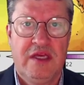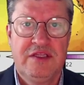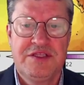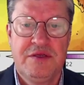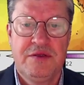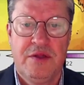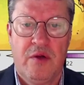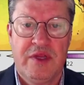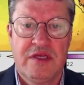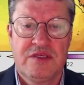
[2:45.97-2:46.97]
AC
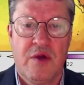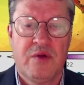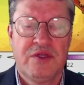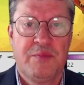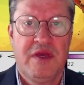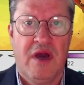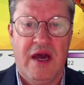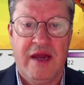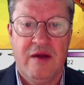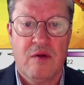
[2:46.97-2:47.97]
load is going to be
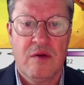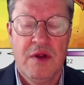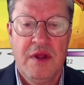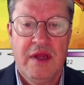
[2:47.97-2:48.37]
higher.